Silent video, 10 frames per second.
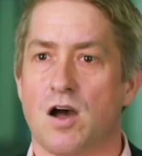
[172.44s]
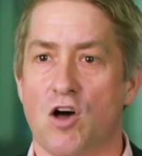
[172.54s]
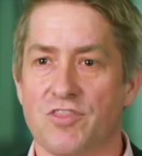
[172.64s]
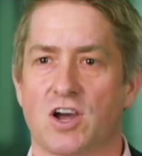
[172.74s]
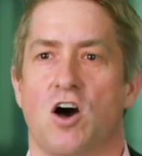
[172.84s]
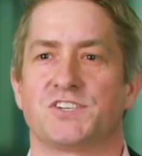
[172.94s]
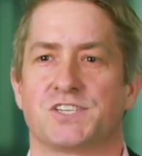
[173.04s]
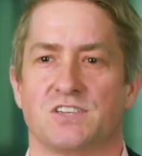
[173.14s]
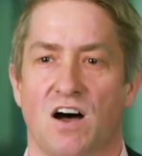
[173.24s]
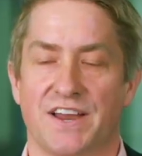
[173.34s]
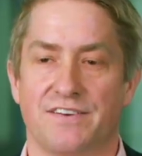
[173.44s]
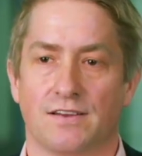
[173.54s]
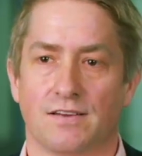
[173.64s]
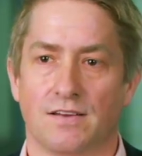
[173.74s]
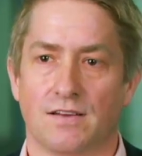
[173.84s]
On the cost side,
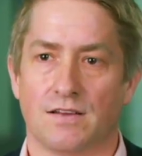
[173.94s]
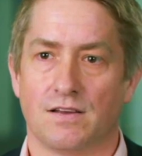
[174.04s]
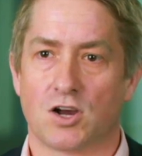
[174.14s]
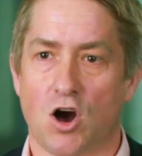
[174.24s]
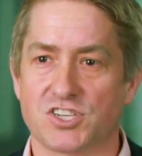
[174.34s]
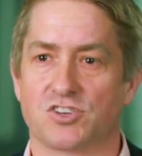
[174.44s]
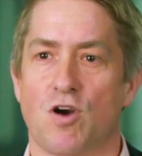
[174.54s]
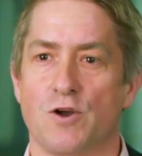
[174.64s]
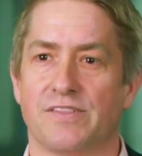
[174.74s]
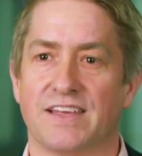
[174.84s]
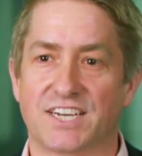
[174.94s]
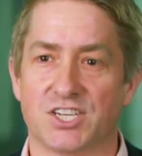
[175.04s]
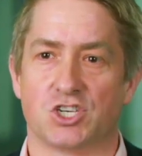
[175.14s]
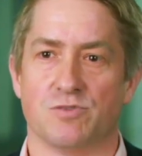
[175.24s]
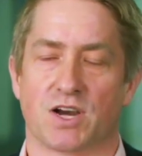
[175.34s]
cost growth and
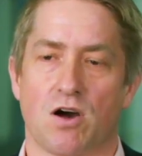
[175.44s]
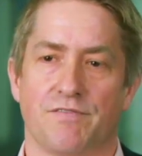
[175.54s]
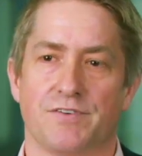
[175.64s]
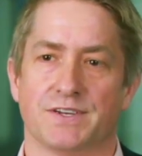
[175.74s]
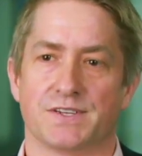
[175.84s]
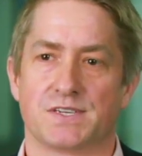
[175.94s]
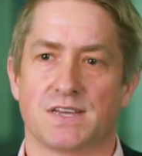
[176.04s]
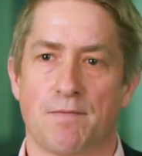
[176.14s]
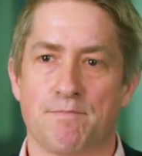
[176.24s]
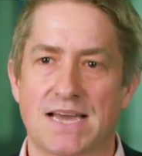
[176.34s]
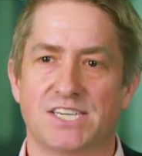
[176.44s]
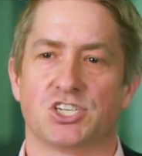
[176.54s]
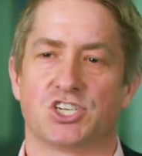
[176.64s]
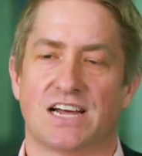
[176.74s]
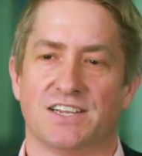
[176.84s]
consumer confidence are major
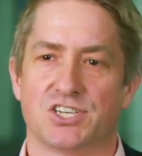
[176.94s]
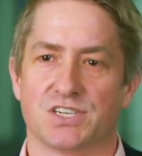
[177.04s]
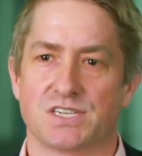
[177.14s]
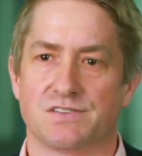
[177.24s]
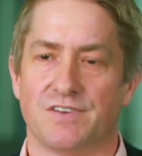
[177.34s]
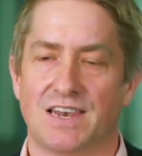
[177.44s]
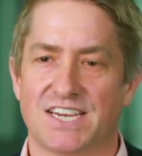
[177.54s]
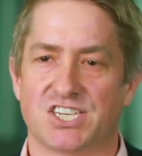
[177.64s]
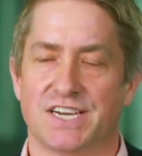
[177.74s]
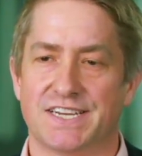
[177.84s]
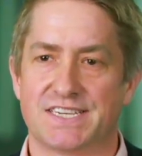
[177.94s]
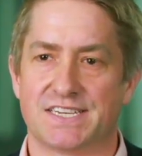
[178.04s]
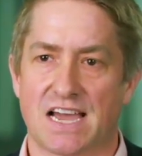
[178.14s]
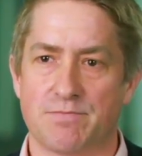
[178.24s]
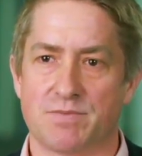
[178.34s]
challenges for leisure and
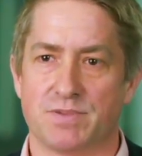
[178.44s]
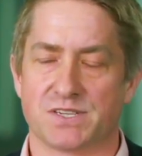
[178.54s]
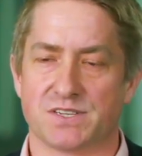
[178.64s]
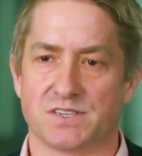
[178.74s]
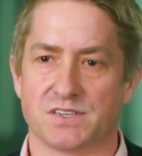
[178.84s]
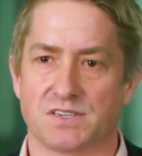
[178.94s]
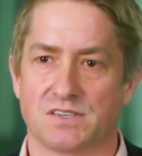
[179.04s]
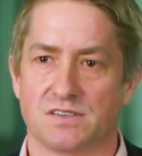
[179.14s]
entertainment businesses.